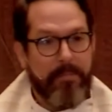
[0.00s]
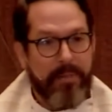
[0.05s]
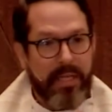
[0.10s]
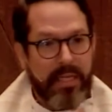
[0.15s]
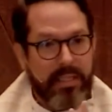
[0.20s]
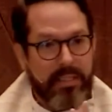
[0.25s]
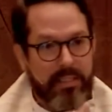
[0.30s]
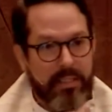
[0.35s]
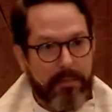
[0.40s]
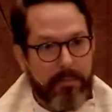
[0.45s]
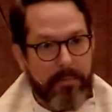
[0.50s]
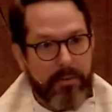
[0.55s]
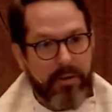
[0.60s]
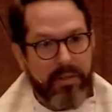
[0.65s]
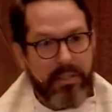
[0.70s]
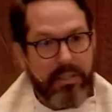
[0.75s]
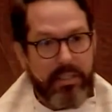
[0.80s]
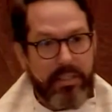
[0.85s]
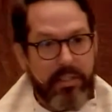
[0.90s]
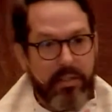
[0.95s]
is the
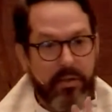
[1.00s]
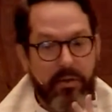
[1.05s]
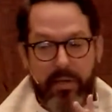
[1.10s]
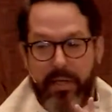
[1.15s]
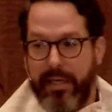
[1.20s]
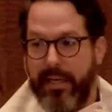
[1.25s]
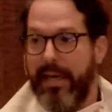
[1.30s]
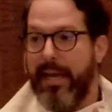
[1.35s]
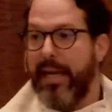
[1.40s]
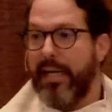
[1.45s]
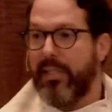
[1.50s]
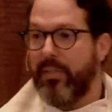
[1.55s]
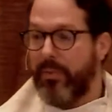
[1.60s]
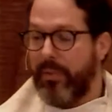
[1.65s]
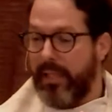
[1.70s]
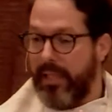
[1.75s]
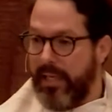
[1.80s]
person who connects with